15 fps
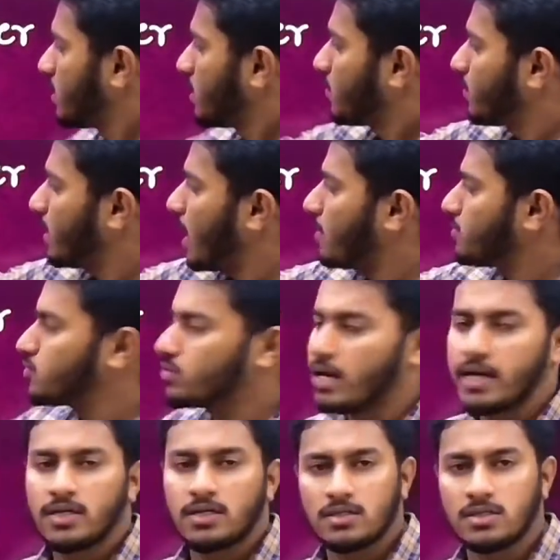we have to
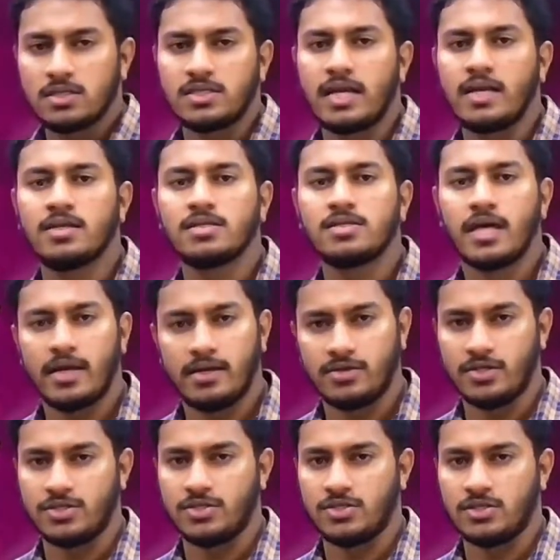write the sender's
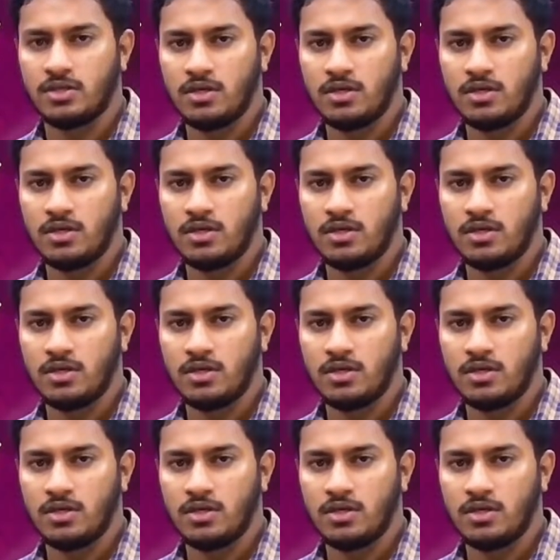address.